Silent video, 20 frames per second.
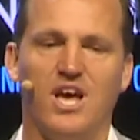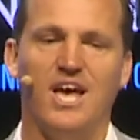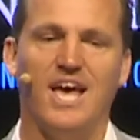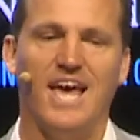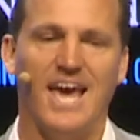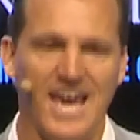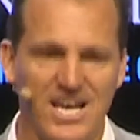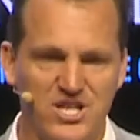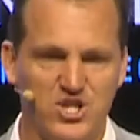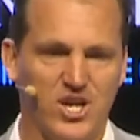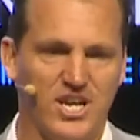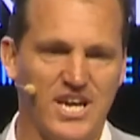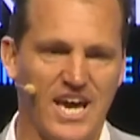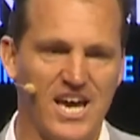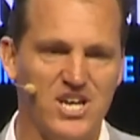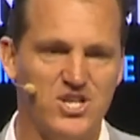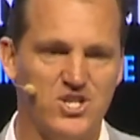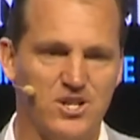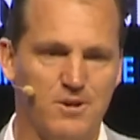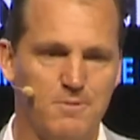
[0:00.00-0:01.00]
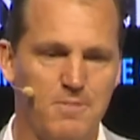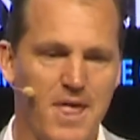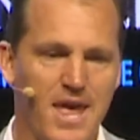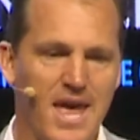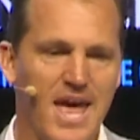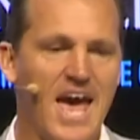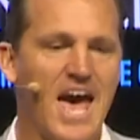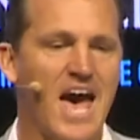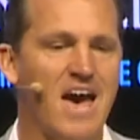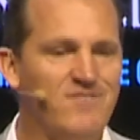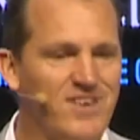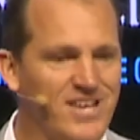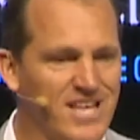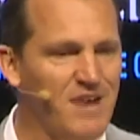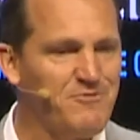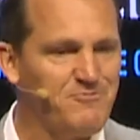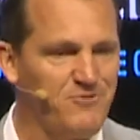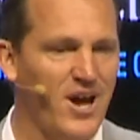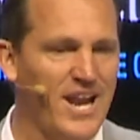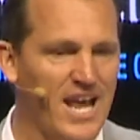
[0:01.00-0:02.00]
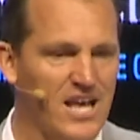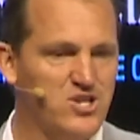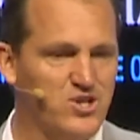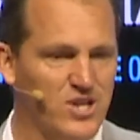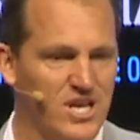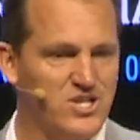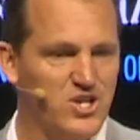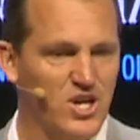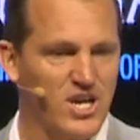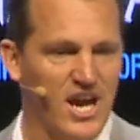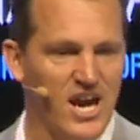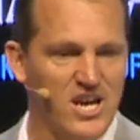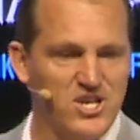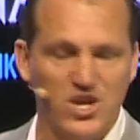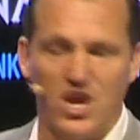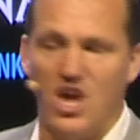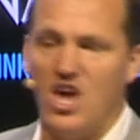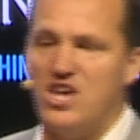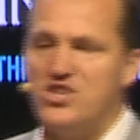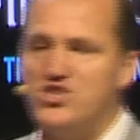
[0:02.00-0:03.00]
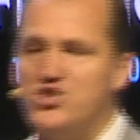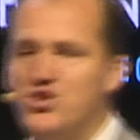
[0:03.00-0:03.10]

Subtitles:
education. Having that financial education. To